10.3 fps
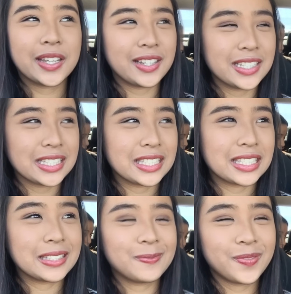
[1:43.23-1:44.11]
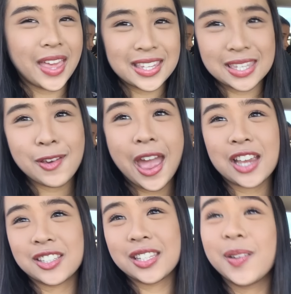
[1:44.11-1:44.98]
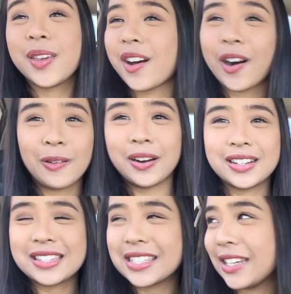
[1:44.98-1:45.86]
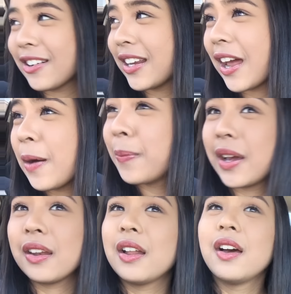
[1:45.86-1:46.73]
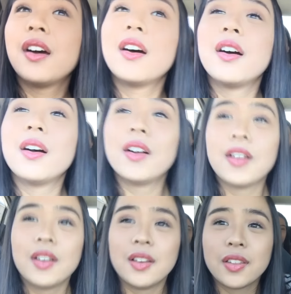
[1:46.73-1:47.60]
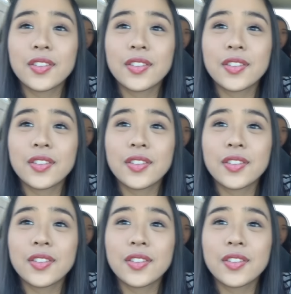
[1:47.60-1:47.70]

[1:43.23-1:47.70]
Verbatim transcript: because that's the reaction that we all want to see right now. But first we need a.